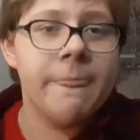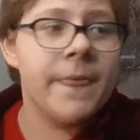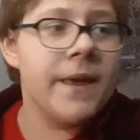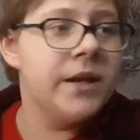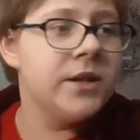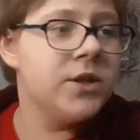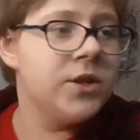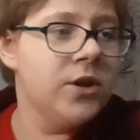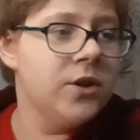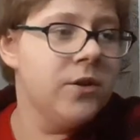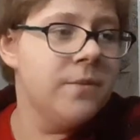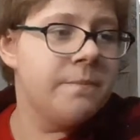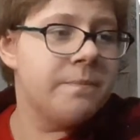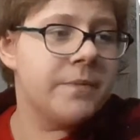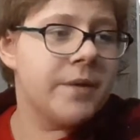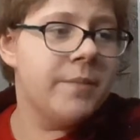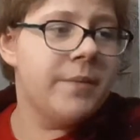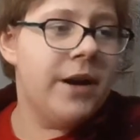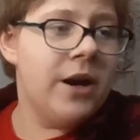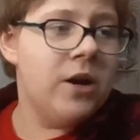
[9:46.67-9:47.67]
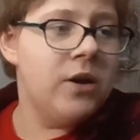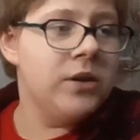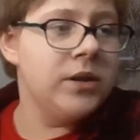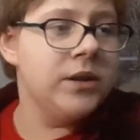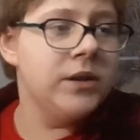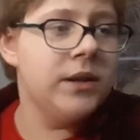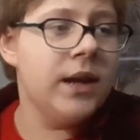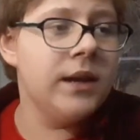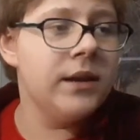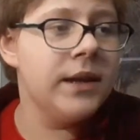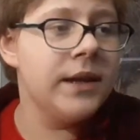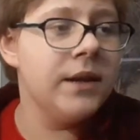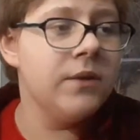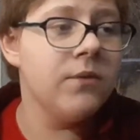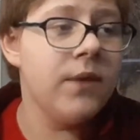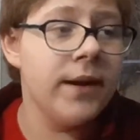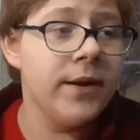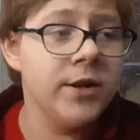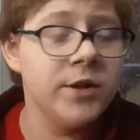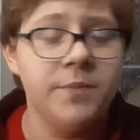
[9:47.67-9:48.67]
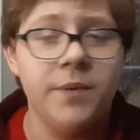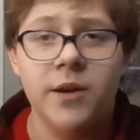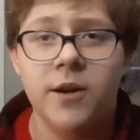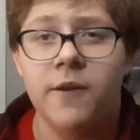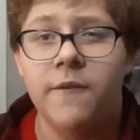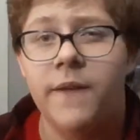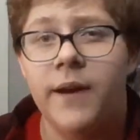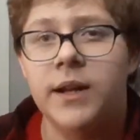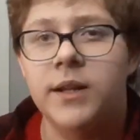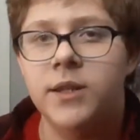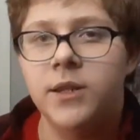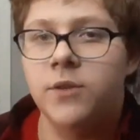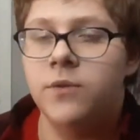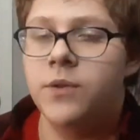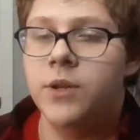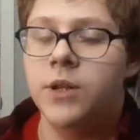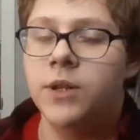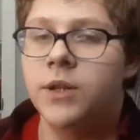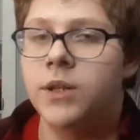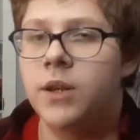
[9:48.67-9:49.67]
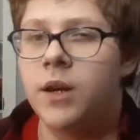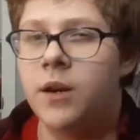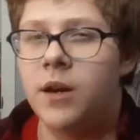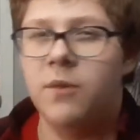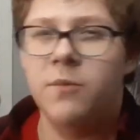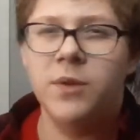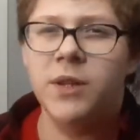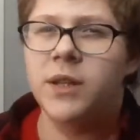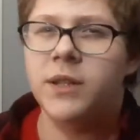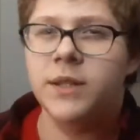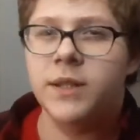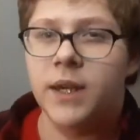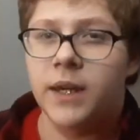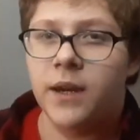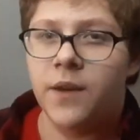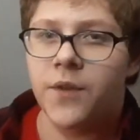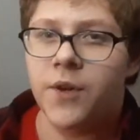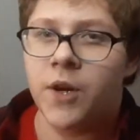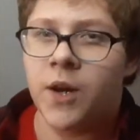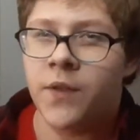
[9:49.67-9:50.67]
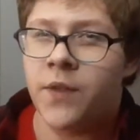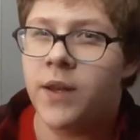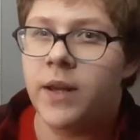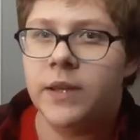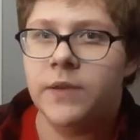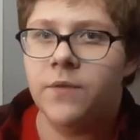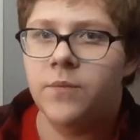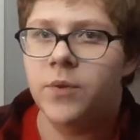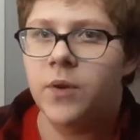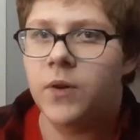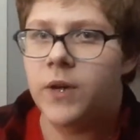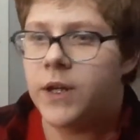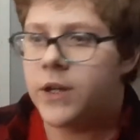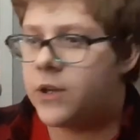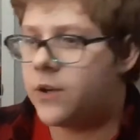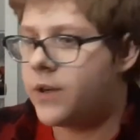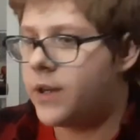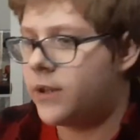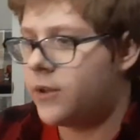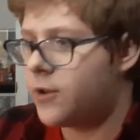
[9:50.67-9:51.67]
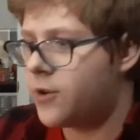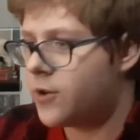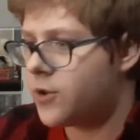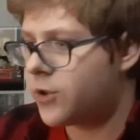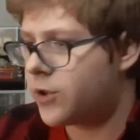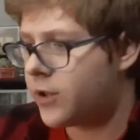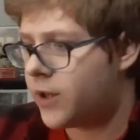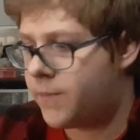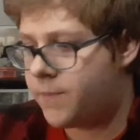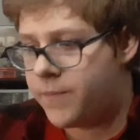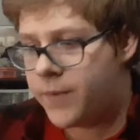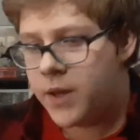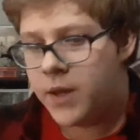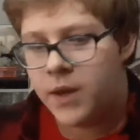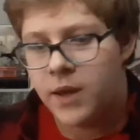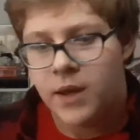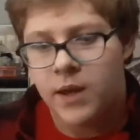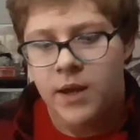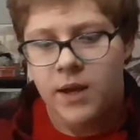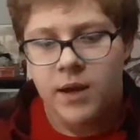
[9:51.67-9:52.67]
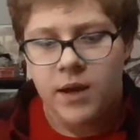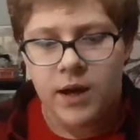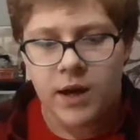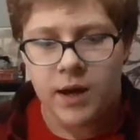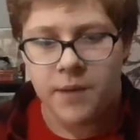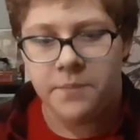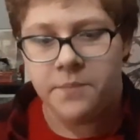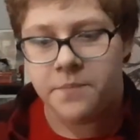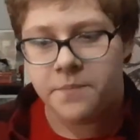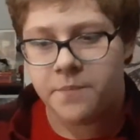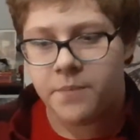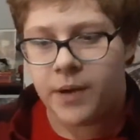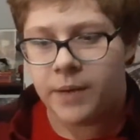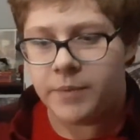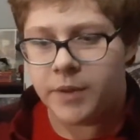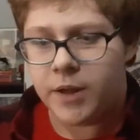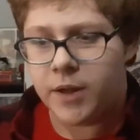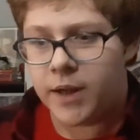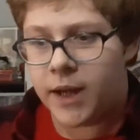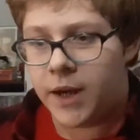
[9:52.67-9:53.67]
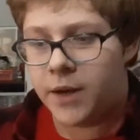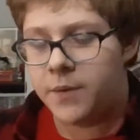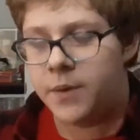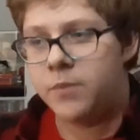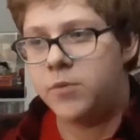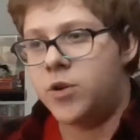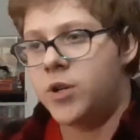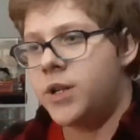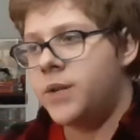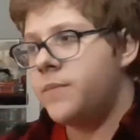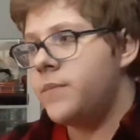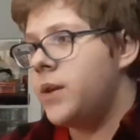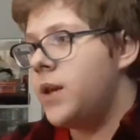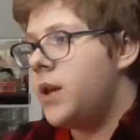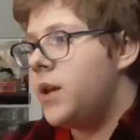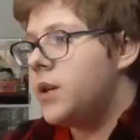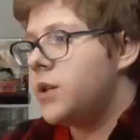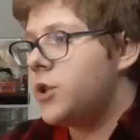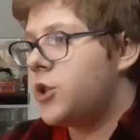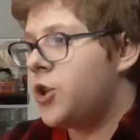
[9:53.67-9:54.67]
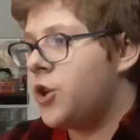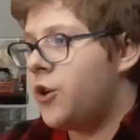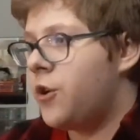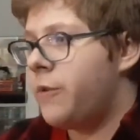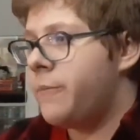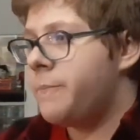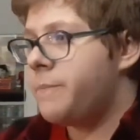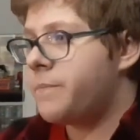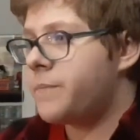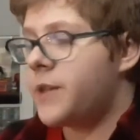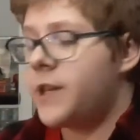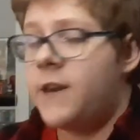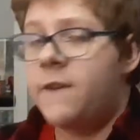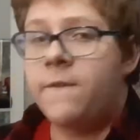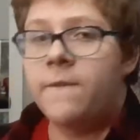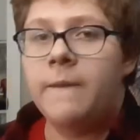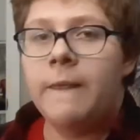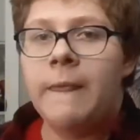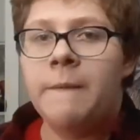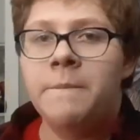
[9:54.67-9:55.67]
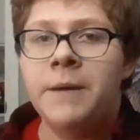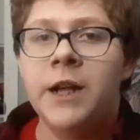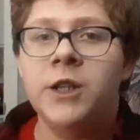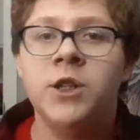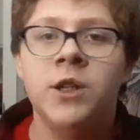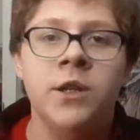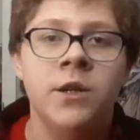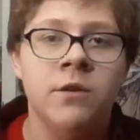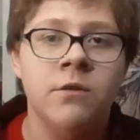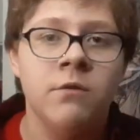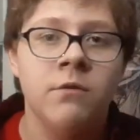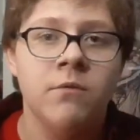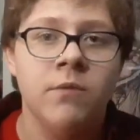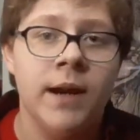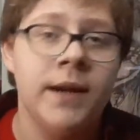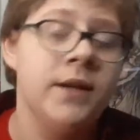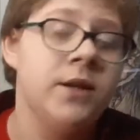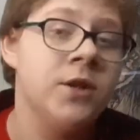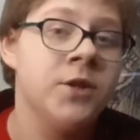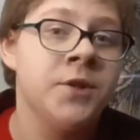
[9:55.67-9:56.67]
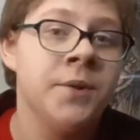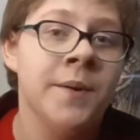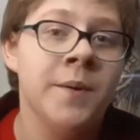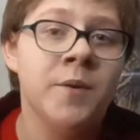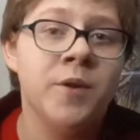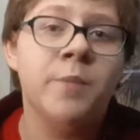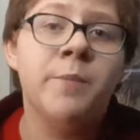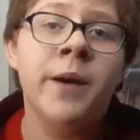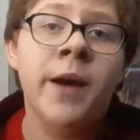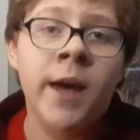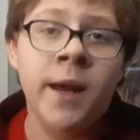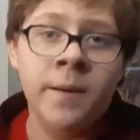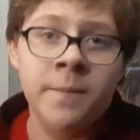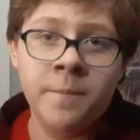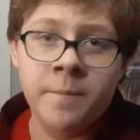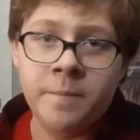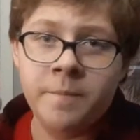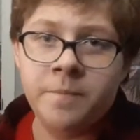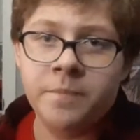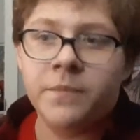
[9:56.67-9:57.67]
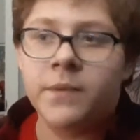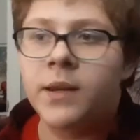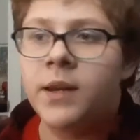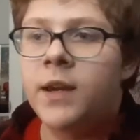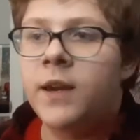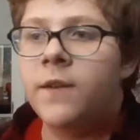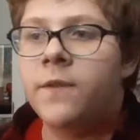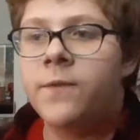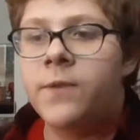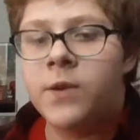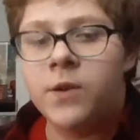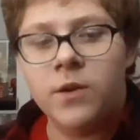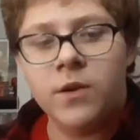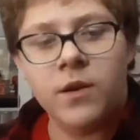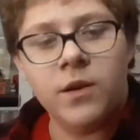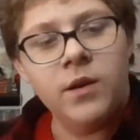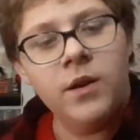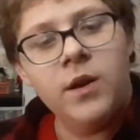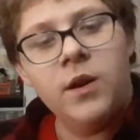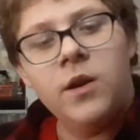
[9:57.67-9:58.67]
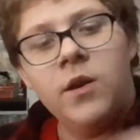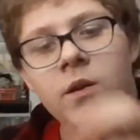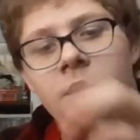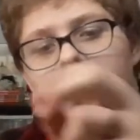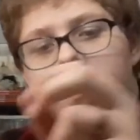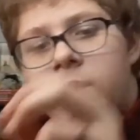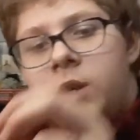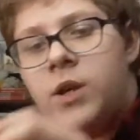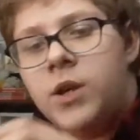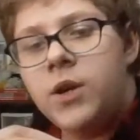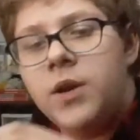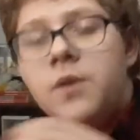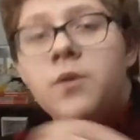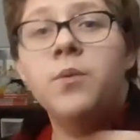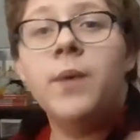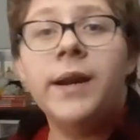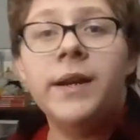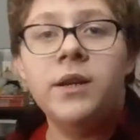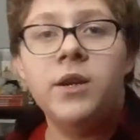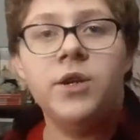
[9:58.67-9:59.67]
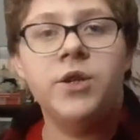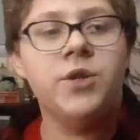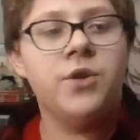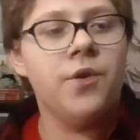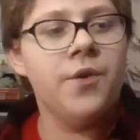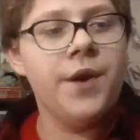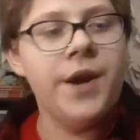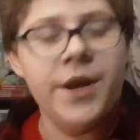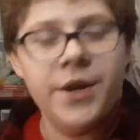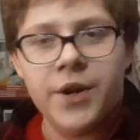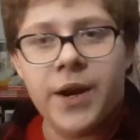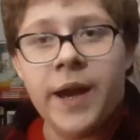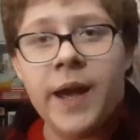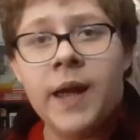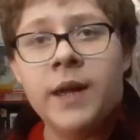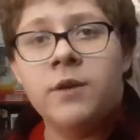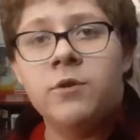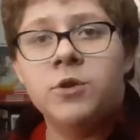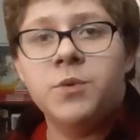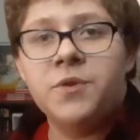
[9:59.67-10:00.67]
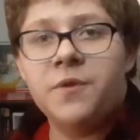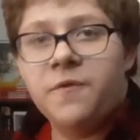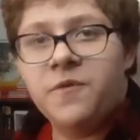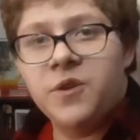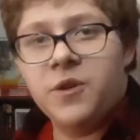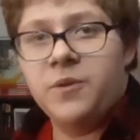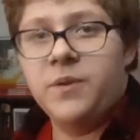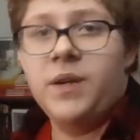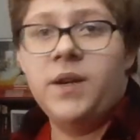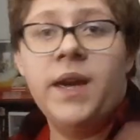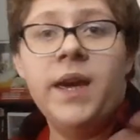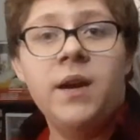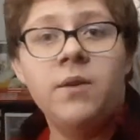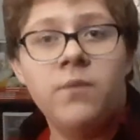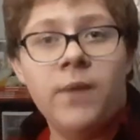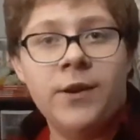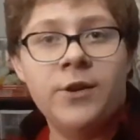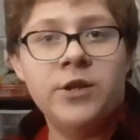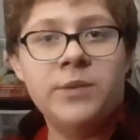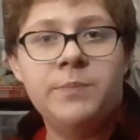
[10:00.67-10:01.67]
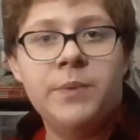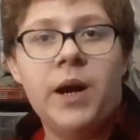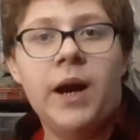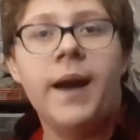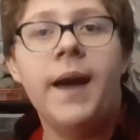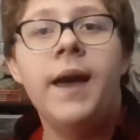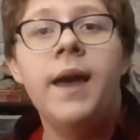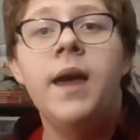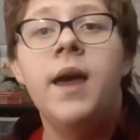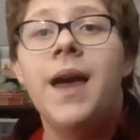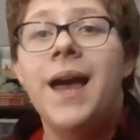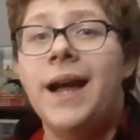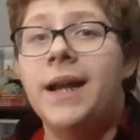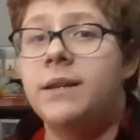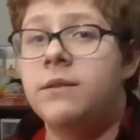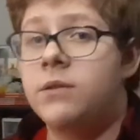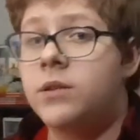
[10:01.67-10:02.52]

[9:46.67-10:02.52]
So about not letting writer's block affect you, there's a really good saying out there. I think it's from Doki Doki Literature Club, but I'm going to kind of reword it. So imagine you're writing a story with a pen. If you're you're writing your story and your hand goes with the flow. You hit writer's block and you